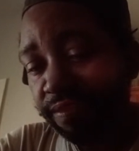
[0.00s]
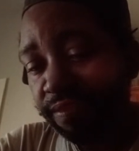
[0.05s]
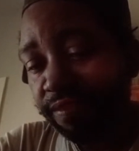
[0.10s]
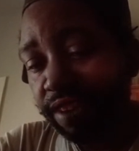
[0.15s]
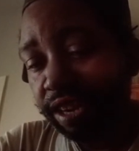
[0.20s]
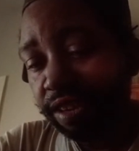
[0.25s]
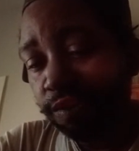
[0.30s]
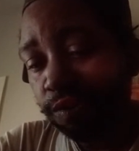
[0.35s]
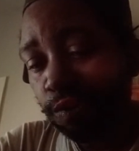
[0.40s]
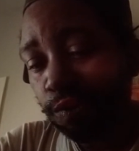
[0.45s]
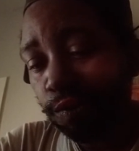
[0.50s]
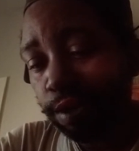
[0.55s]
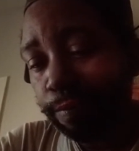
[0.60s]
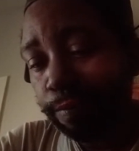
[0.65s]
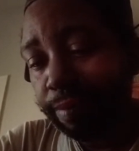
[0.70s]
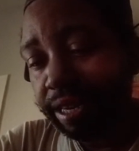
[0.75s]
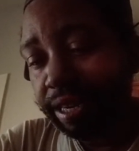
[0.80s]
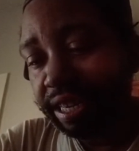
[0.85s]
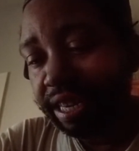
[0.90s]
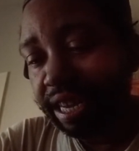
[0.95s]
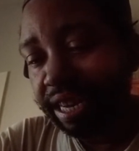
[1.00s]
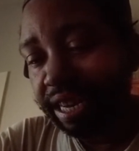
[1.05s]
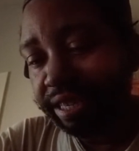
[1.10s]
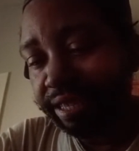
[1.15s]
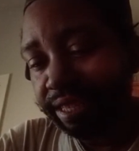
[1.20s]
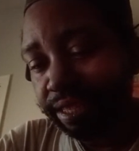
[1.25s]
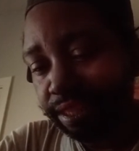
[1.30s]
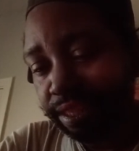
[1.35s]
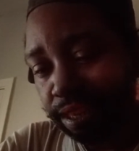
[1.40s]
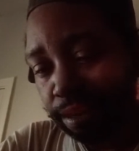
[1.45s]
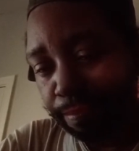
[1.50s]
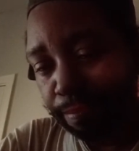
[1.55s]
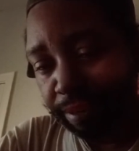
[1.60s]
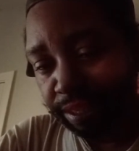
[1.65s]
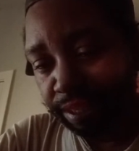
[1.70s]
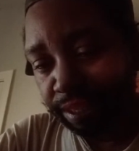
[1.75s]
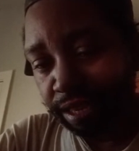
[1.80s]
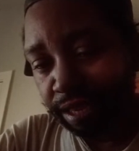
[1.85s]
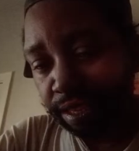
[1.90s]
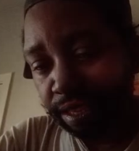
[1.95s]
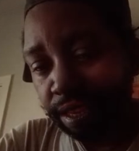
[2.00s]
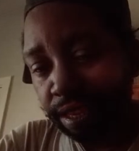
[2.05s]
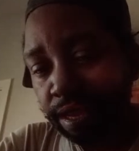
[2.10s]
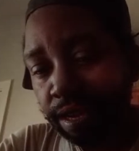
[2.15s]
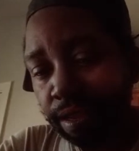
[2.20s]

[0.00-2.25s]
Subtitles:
Federal Communications Commission,